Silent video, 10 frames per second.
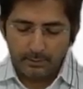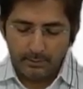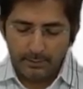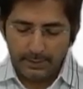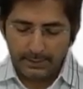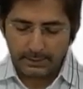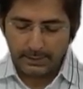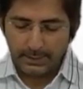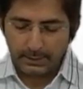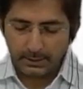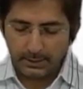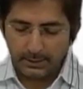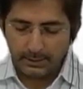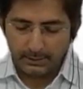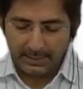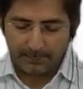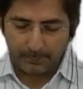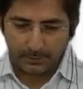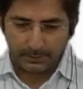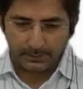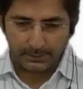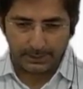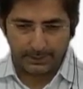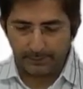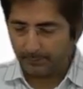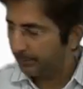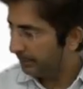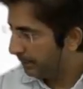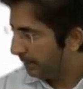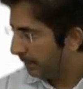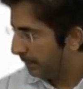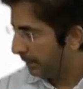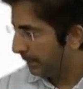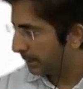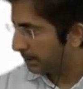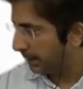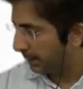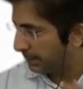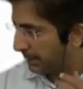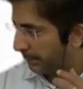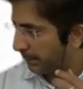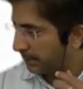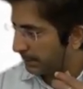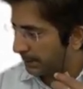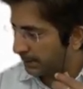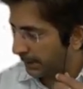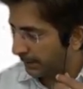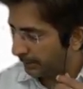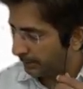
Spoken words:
Less deduction under chapter 6A. Deduction under chapter 6A.